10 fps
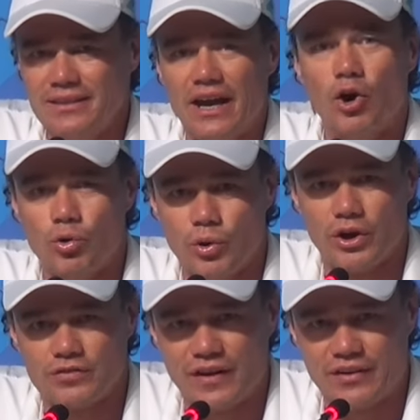they all
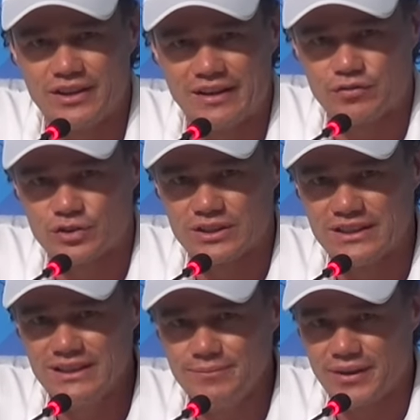work very
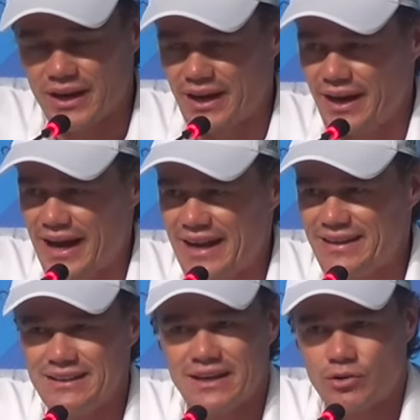differently
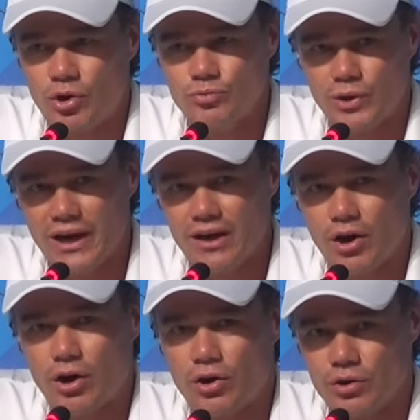and in their own way
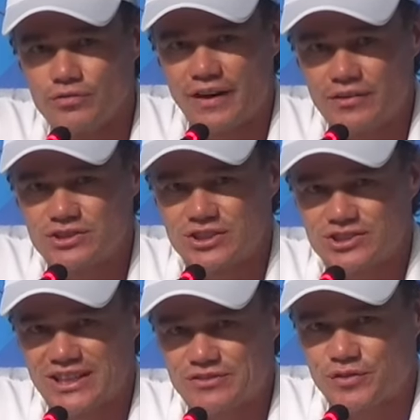are all very
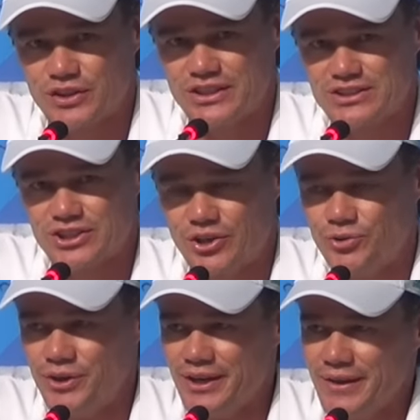successfully.
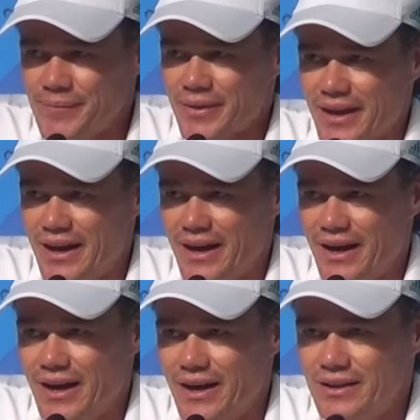So
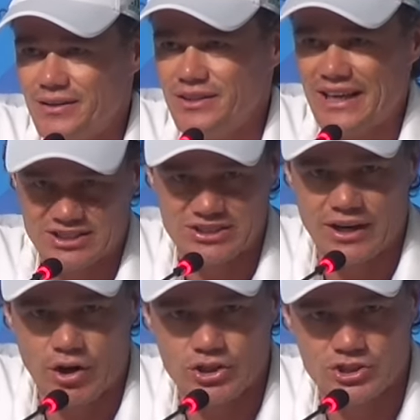yes,
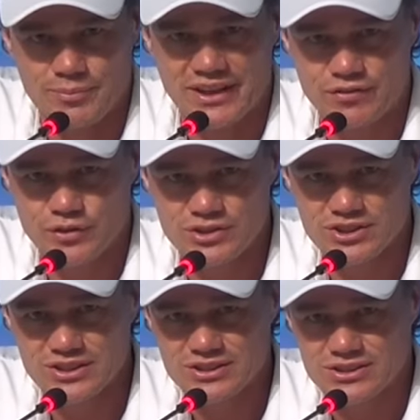there are some
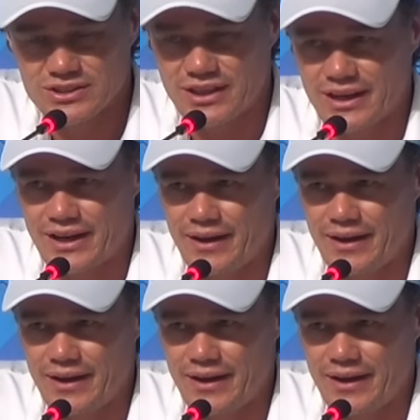differences,